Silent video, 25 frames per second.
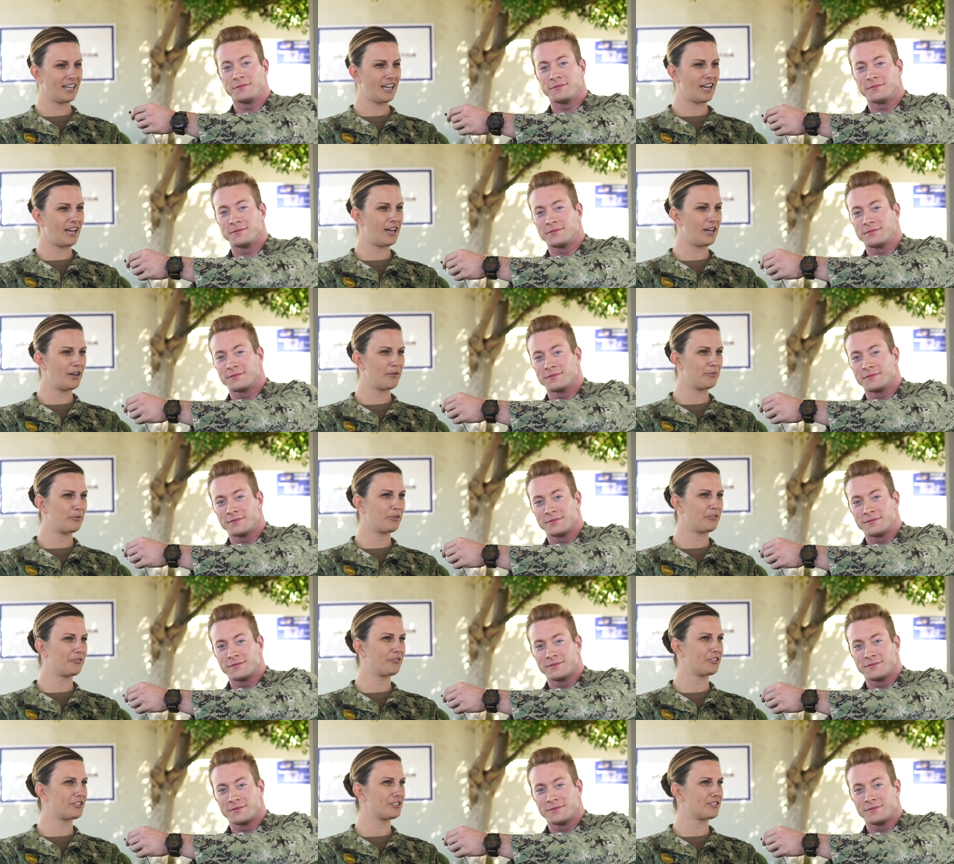Speaker 1: Um, well,
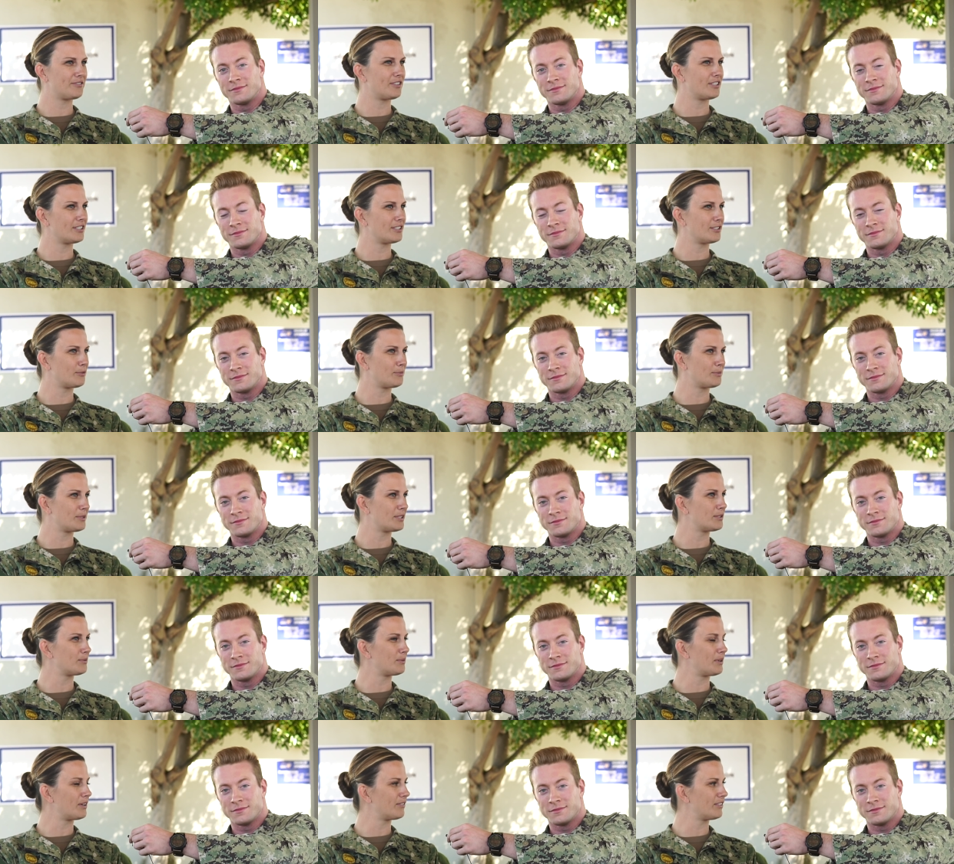first of all, it's
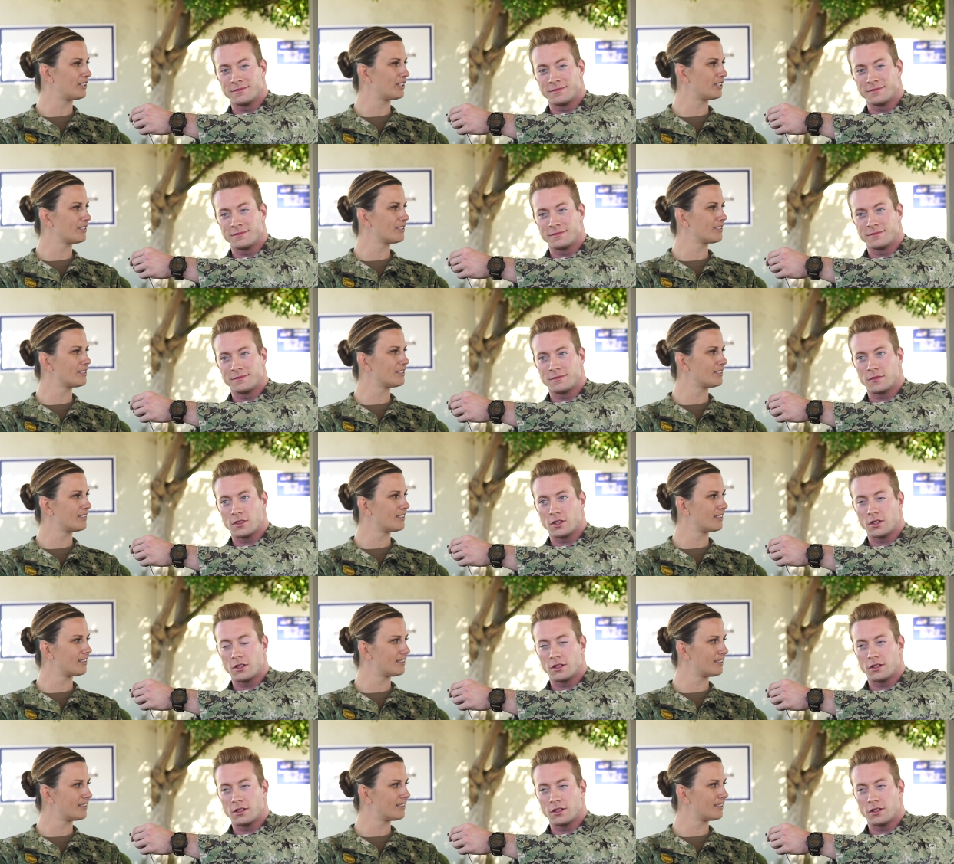almost 12 years.